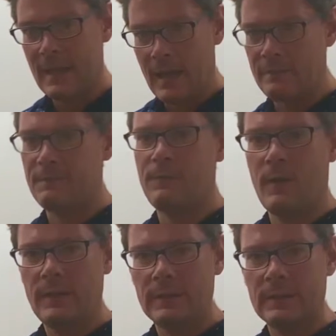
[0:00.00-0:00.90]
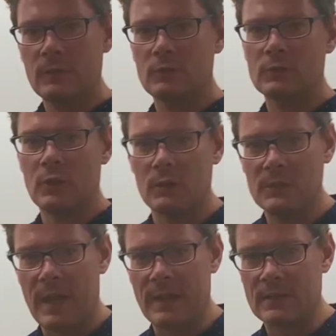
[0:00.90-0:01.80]
And then finally on
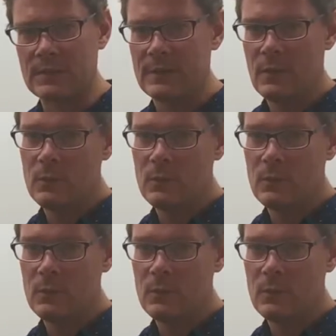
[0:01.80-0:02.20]
context,